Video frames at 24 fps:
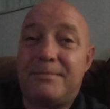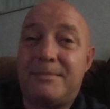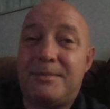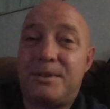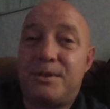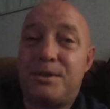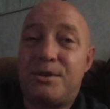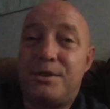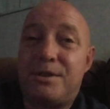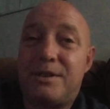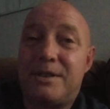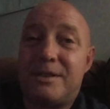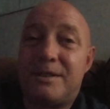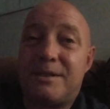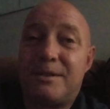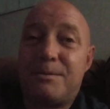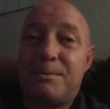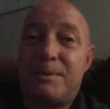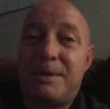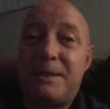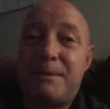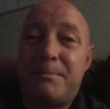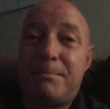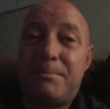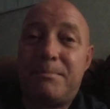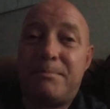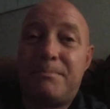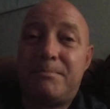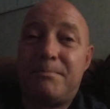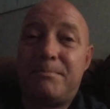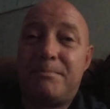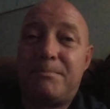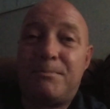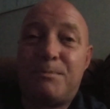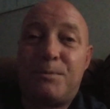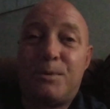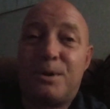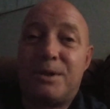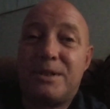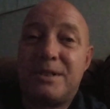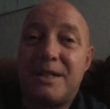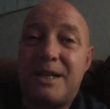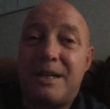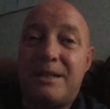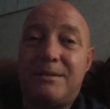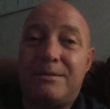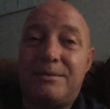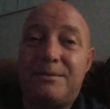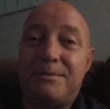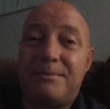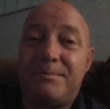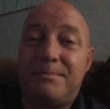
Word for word: it's just the way it works out.